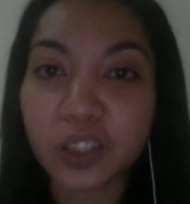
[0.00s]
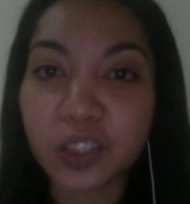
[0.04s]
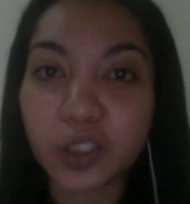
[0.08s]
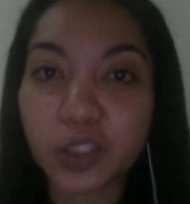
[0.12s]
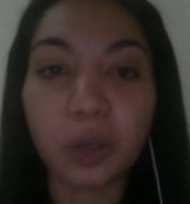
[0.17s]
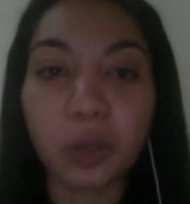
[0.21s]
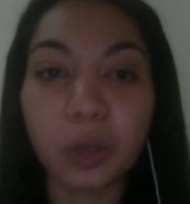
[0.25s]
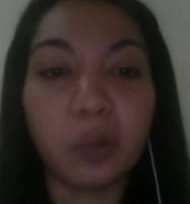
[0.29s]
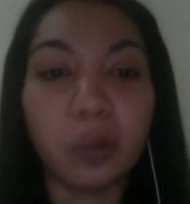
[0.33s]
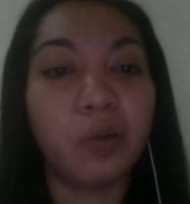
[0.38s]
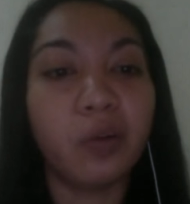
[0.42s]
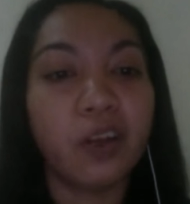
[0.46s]

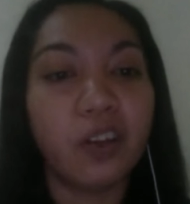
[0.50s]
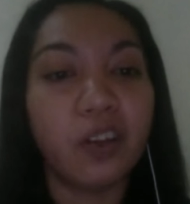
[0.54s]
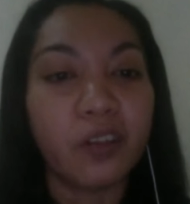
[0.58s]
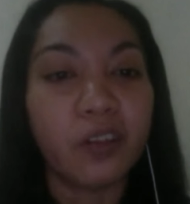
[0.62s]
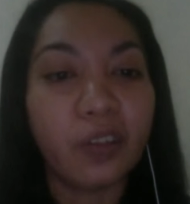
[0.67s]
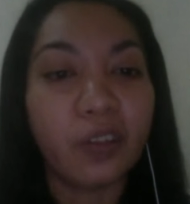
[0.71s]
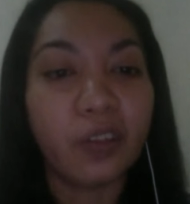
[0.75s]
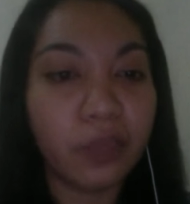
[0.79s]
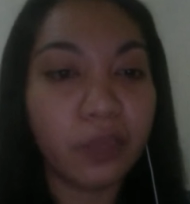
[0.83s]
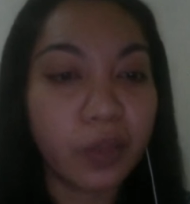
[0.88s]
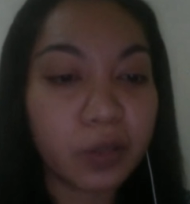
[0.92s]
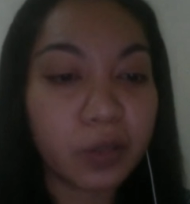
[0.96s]
So
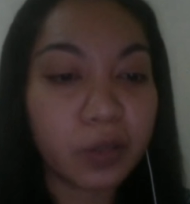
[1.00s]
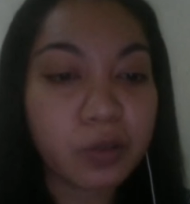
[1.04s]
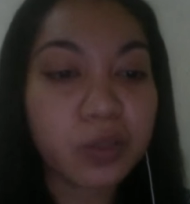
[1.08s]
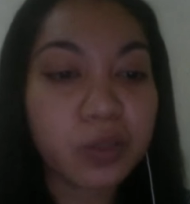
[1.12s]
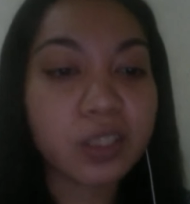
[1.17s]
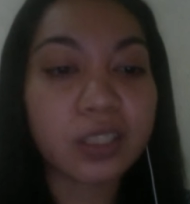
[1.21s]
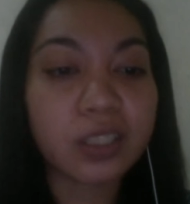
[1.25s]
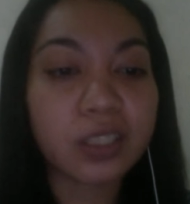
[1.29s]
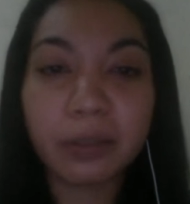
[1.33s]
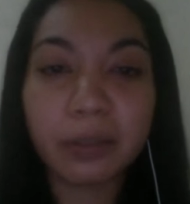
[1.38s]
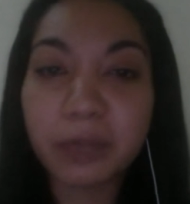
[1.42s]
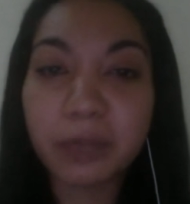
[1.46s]

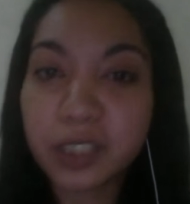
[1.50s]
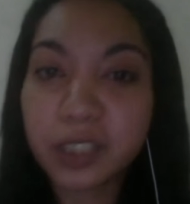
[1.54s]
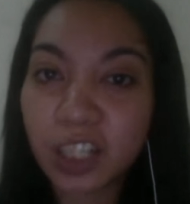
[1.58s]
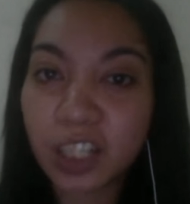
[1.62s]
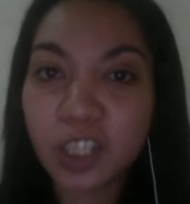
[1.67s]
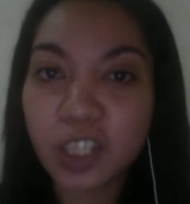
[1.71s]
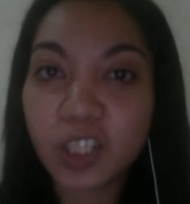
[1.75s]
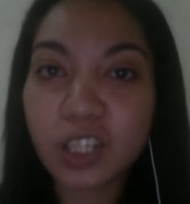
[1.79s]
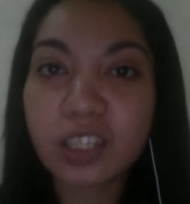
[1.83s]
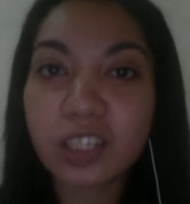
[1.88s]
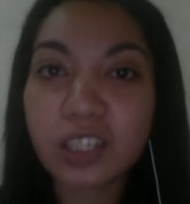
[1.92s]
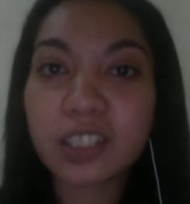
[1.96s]
those
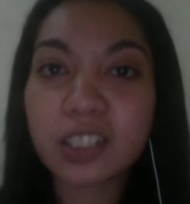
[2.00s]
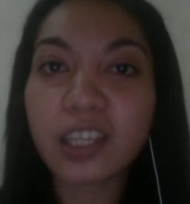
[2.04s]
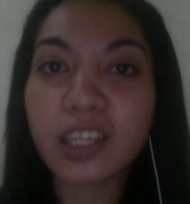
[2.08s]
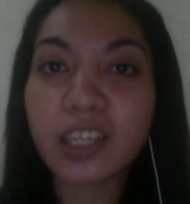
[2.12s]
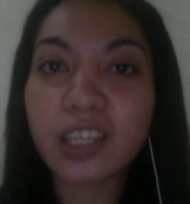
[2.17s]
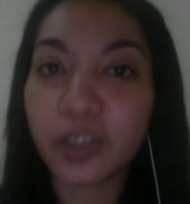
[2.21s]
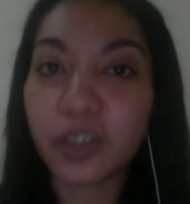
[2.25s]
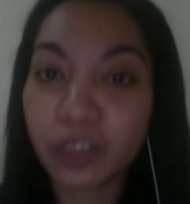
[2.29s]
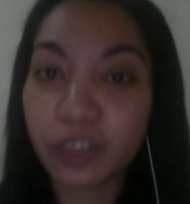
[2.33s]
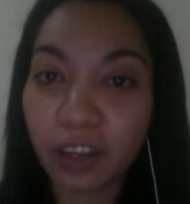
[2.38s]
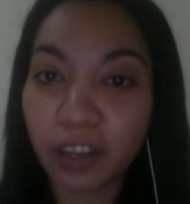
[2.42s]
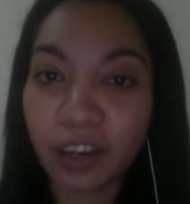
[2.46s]
limitations
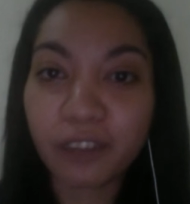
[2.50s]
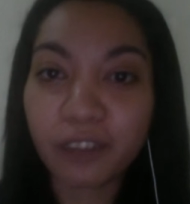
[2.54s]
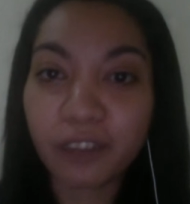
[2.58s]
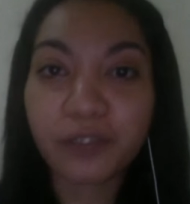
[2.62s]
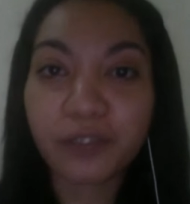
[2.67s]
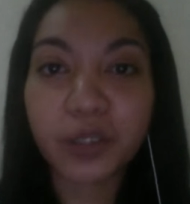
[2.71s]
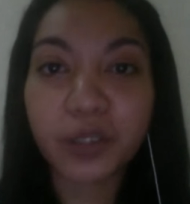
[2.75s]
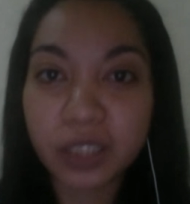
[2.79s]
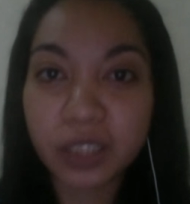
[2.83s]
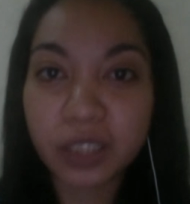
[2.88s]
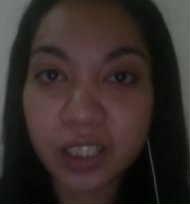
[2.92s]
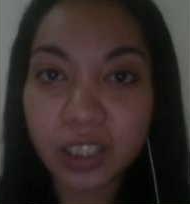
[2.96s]
are there
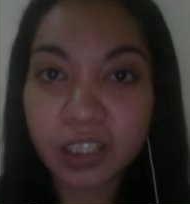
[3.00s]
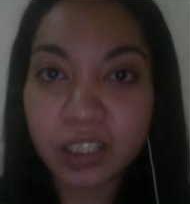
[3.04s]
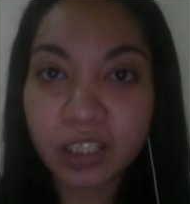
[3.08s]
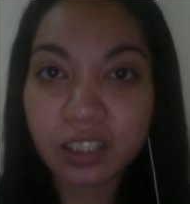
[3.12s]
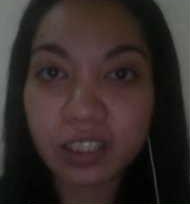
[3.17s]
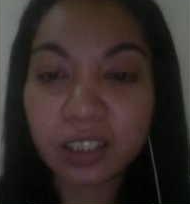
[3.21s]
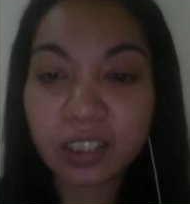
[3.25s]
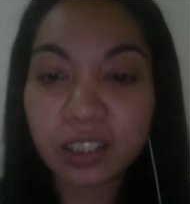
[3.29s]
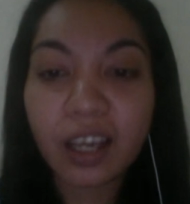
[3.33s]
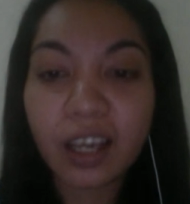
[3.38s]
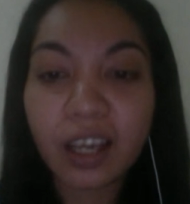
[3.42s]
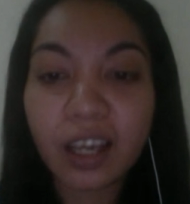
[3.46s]
for a
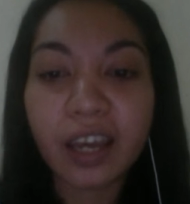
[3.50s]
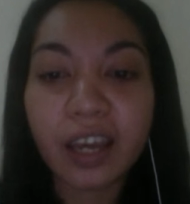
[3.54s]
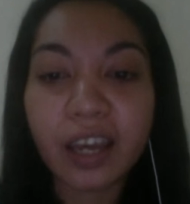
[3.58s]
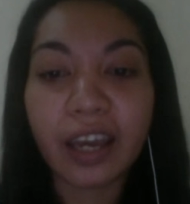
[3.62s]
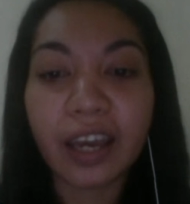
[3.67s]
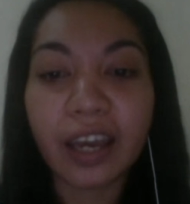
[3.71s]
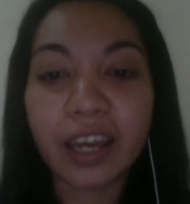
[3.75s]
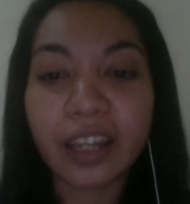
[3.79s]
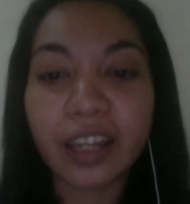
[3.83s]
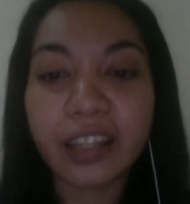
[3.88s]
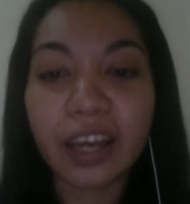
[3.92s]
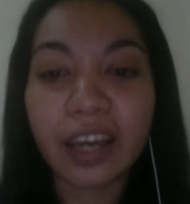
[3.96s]
reason,
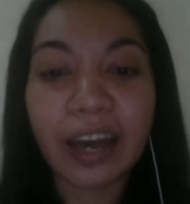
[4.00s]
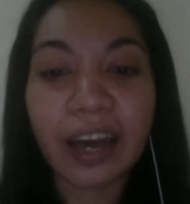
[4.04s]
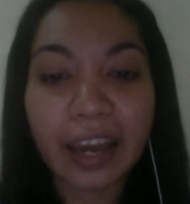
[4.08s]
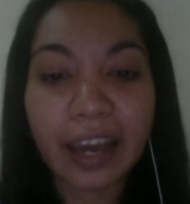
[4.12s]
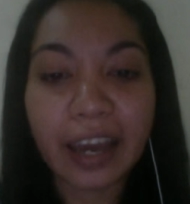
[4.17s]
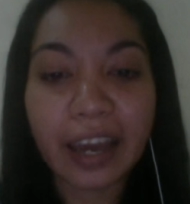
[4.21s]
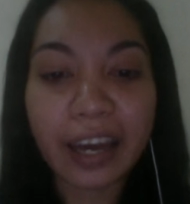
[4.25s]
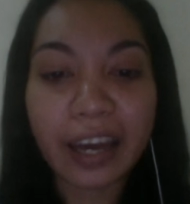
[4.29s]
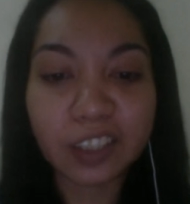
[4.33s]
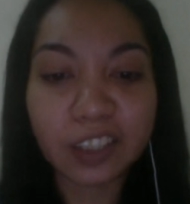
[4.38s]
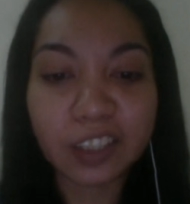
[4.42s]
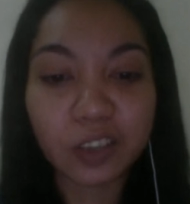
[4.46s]
and I
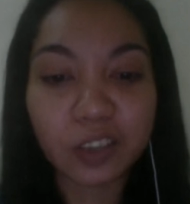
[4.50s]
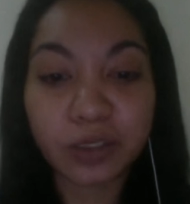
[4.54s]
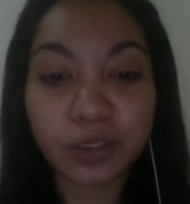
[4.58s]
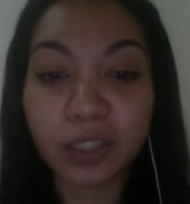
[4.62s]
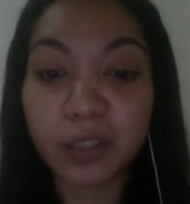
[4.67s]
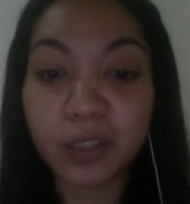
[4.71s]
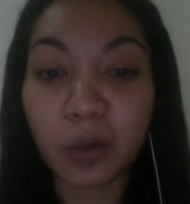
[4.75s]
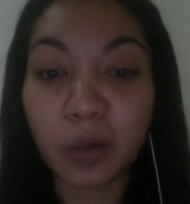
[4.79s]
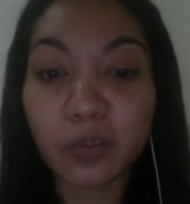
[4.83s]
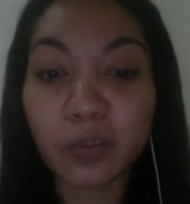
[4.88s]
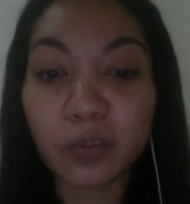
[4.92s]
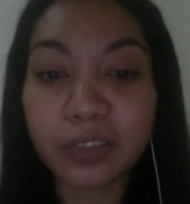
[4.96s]
had to
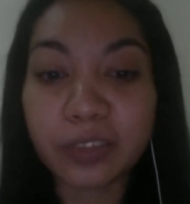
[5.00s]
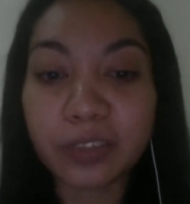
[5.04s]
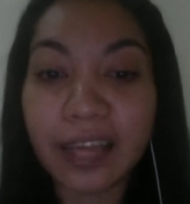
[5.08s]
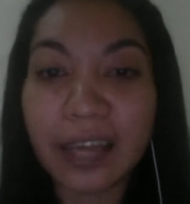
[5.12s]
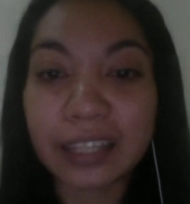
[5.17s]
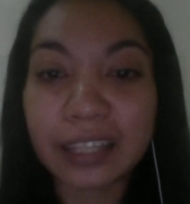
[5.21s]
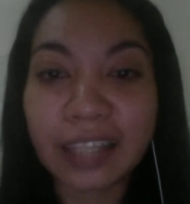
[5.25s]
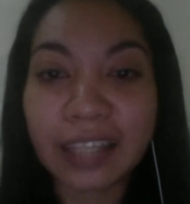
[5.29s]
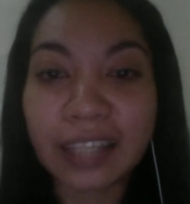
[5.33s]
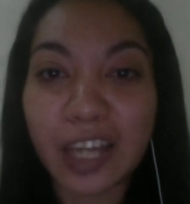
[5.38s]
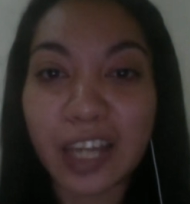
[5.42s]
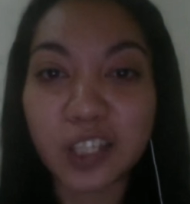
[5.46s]
decode
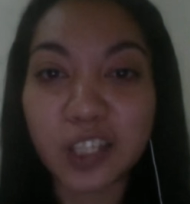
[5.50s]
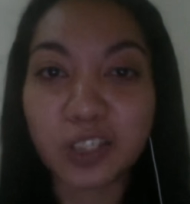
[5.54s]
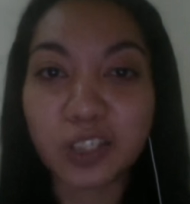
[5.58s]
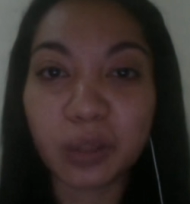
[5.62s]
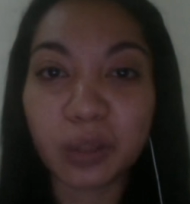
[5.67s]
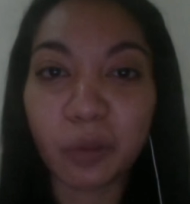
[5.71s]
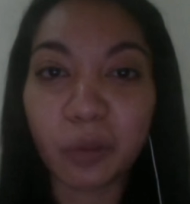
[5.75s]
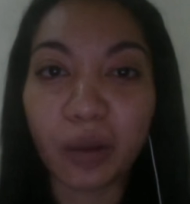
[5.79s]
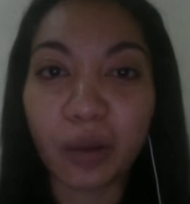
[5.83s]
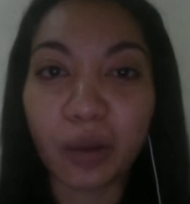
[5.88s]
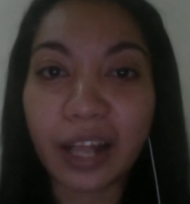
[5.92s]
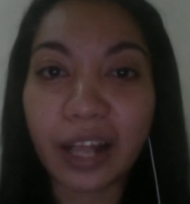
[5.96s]
that
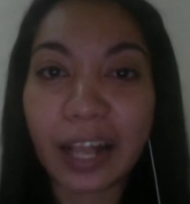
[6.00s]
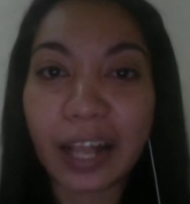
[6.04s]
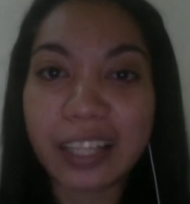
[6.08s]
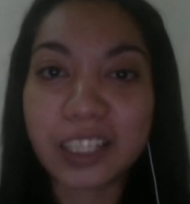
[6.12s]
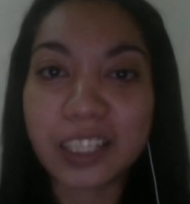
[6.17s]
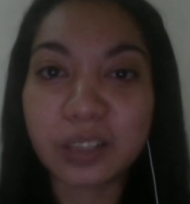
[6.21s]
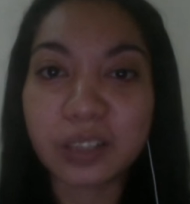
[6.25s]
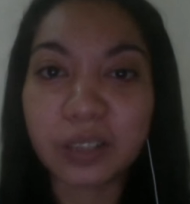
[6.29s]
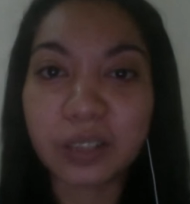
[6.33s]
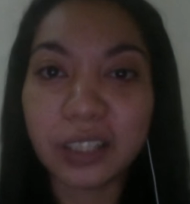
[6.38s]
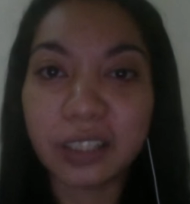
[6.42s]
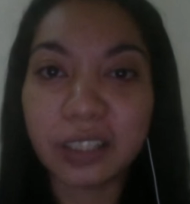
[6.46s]
actually while
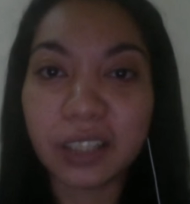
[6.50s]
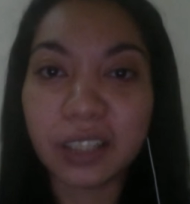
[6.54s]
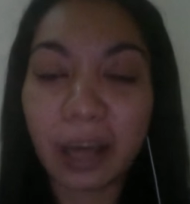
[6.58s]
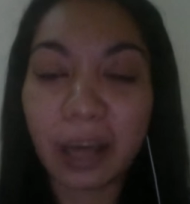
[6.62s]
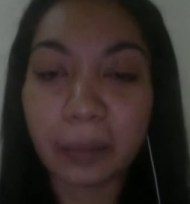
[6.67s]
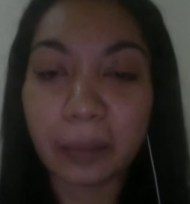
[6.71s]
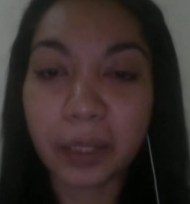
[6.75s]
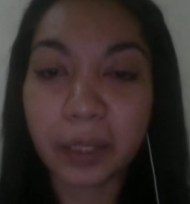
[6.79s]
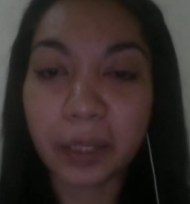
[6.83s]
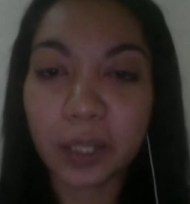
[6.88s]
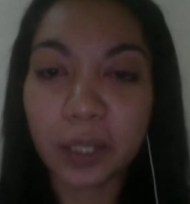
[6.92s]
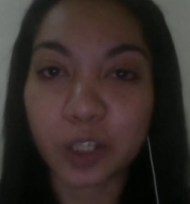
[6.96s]
answering the
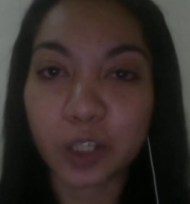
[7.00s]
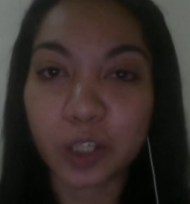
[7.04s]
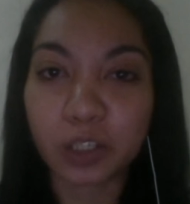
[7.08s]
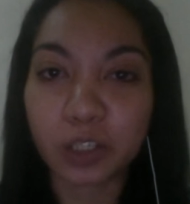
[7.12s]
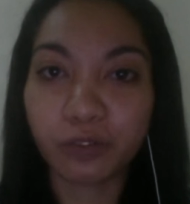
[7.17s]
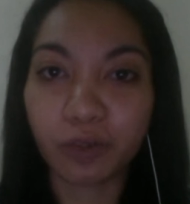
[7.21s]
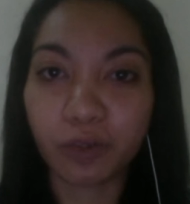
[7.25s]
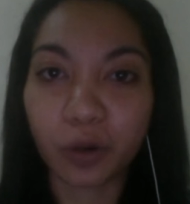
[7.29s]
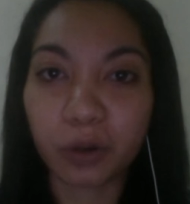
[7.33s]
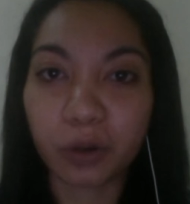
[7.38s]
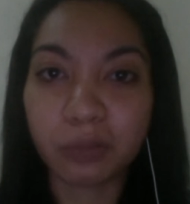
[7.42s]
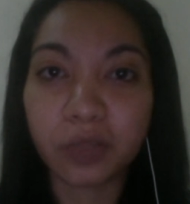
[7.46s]

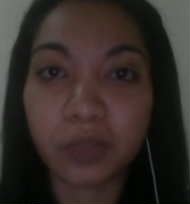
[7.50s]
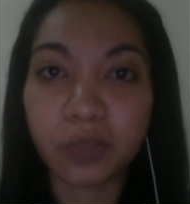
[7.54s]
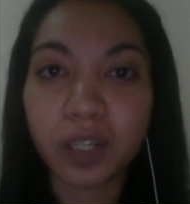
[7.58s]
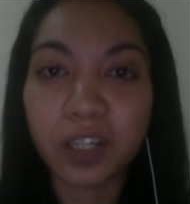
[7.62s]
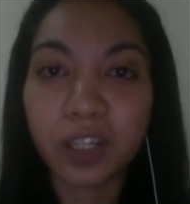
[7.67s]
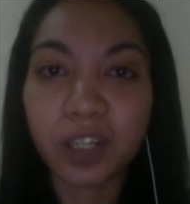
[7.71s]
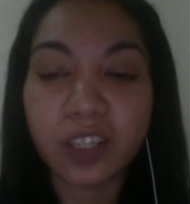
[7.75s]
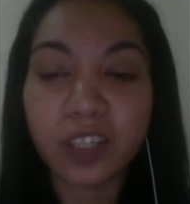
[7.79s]
application form.